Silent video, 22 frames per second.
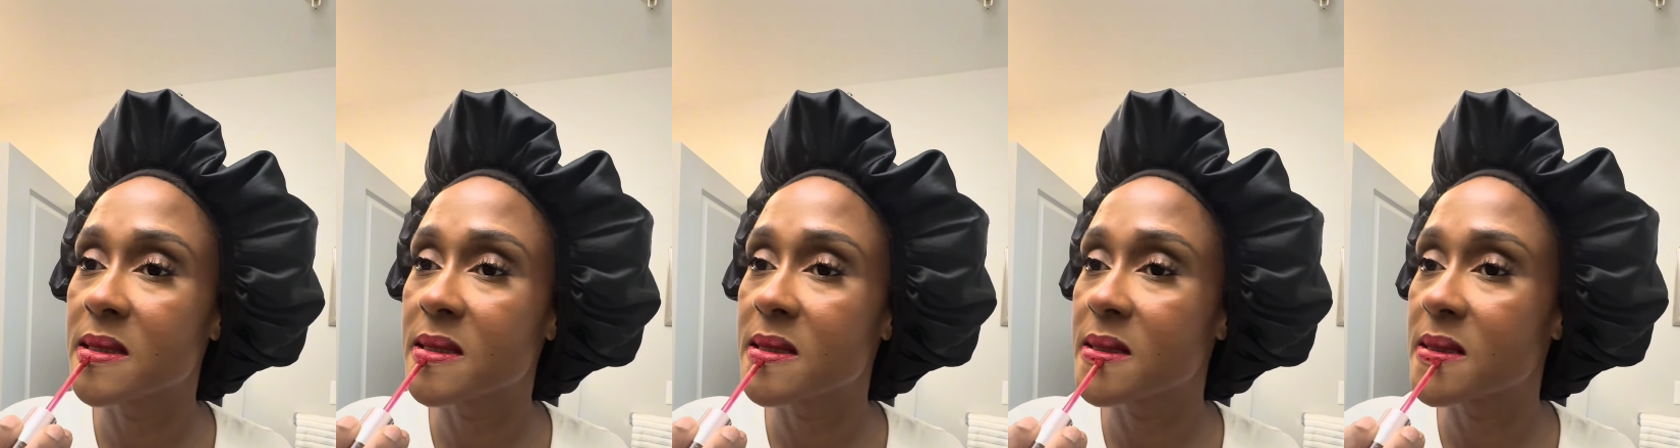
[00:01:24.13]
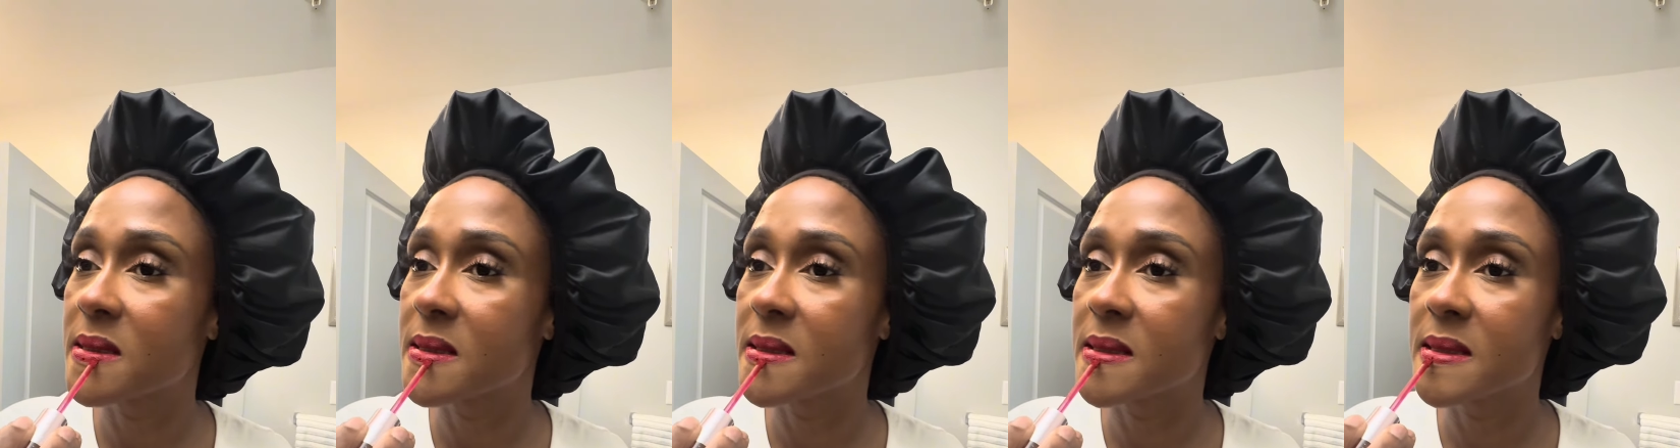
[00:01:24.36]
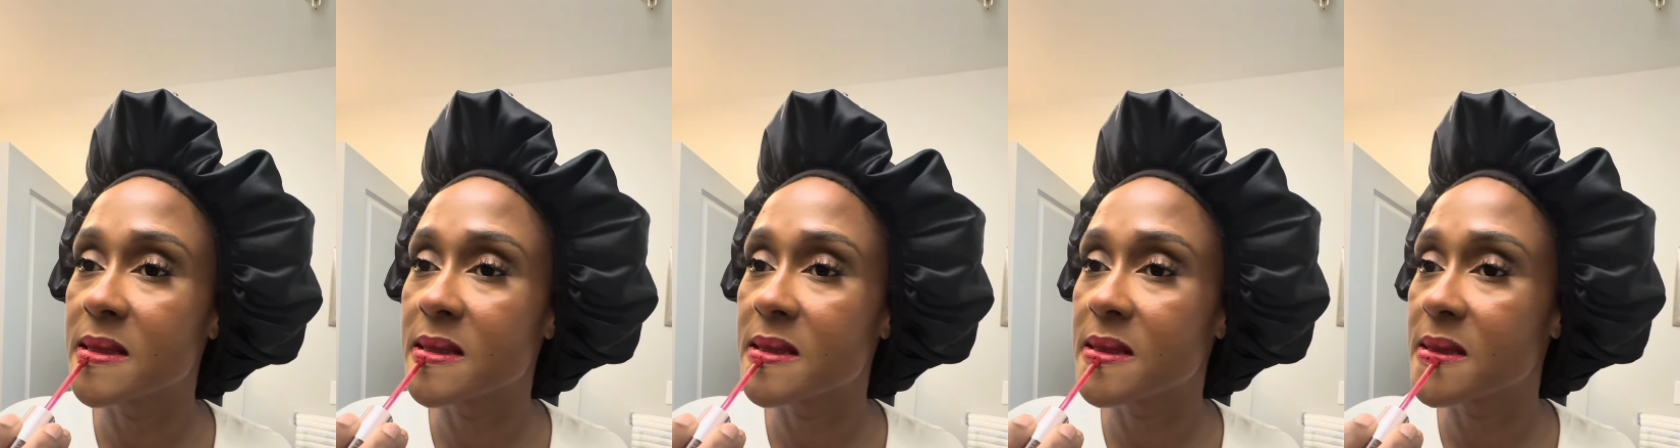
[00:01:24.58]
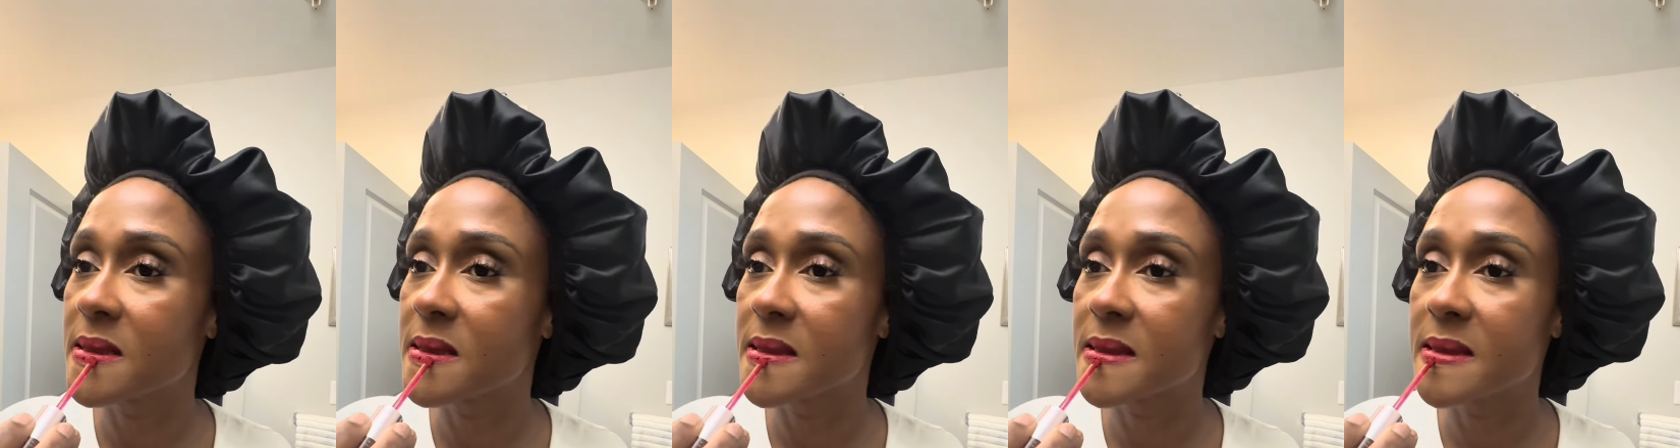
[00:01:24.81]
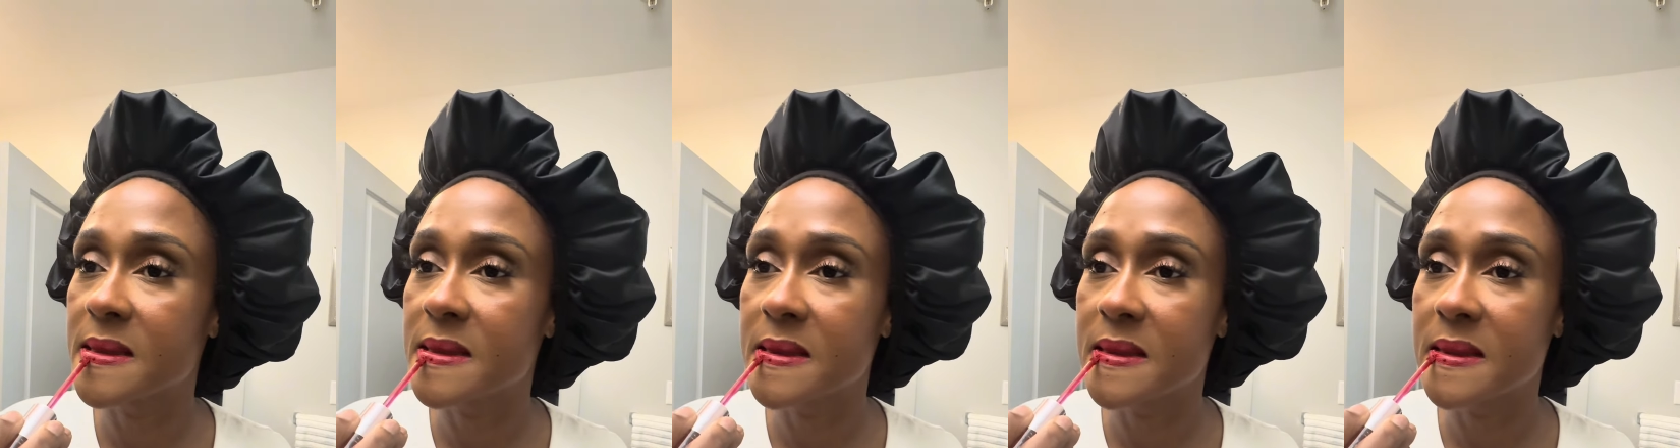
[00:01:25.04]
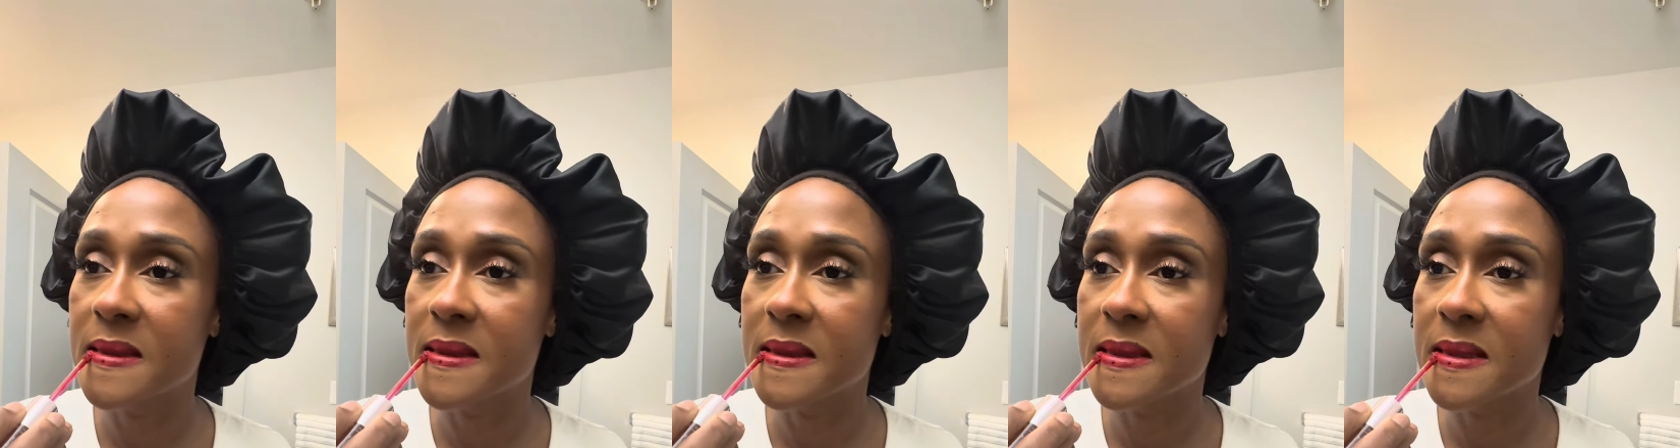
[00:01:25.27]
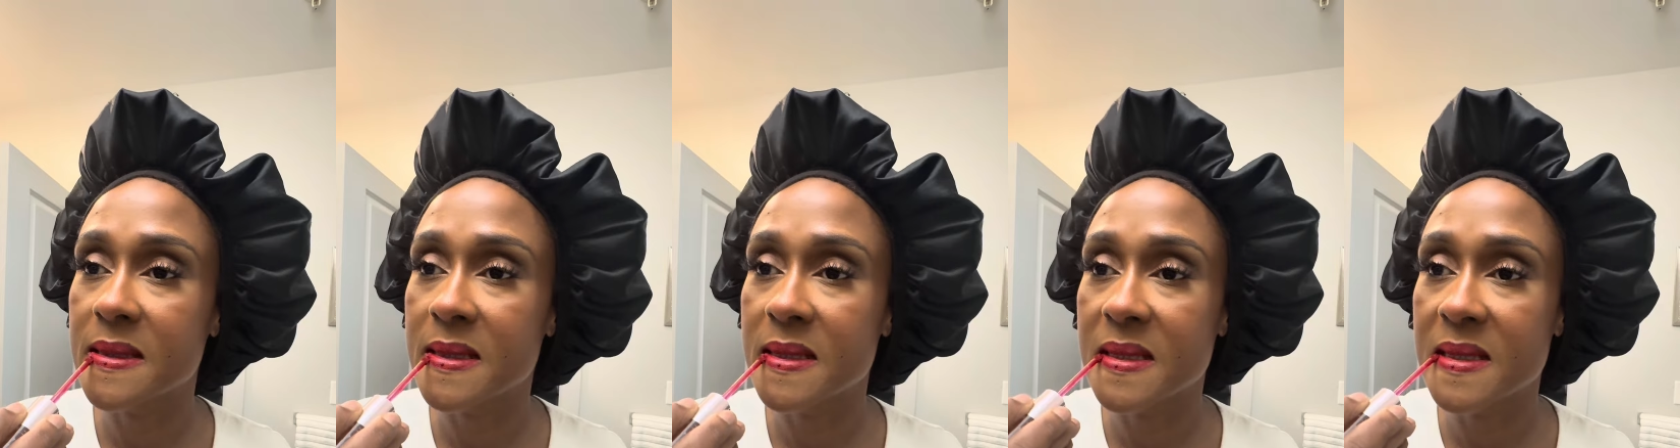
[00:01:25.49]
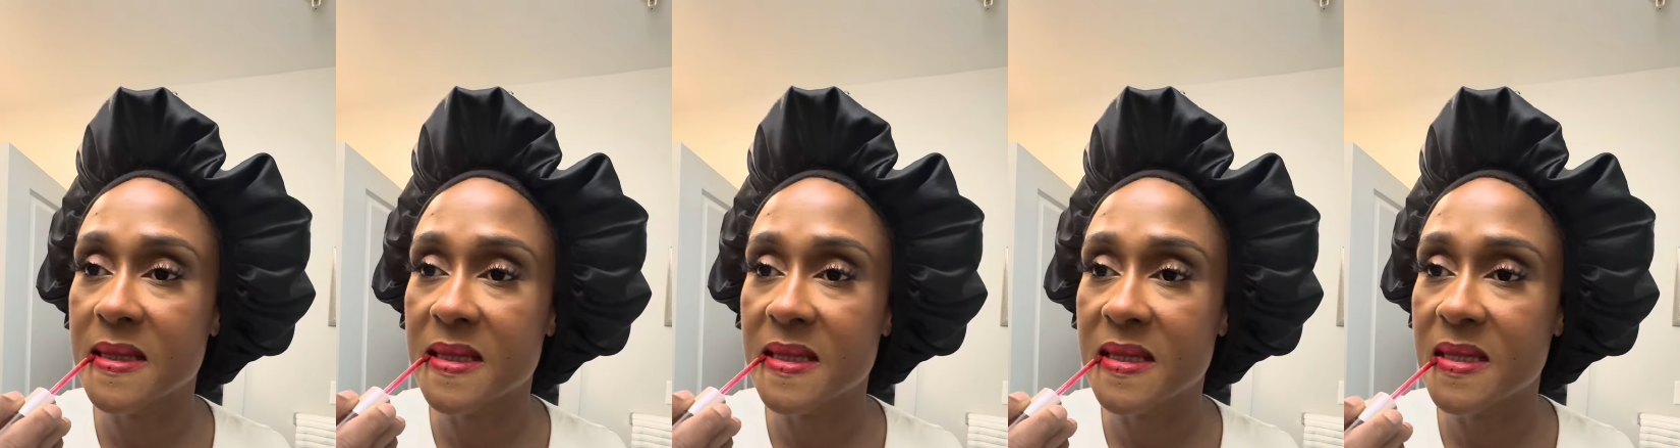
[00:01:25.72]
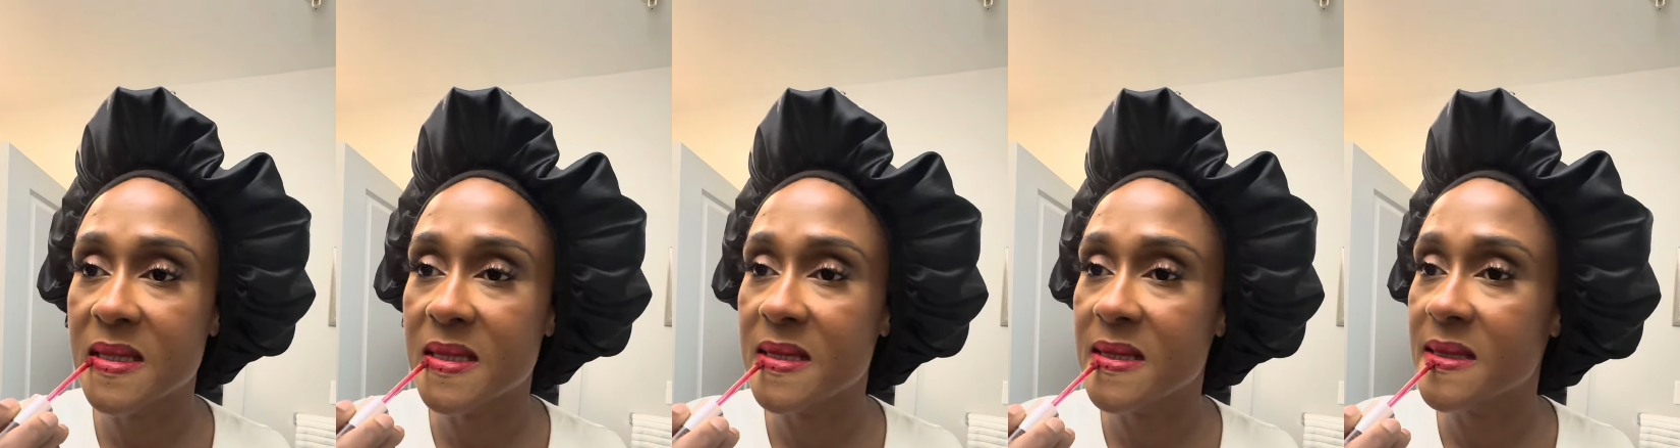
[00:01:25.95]
Now the purpose of me lining my
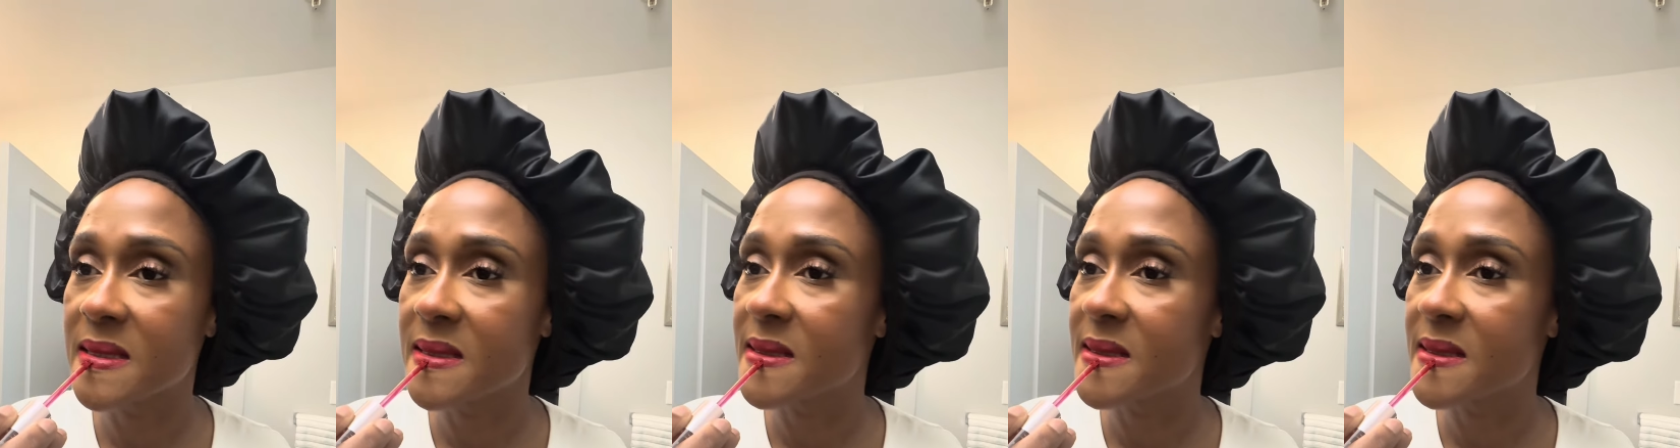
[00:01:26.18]
lips with the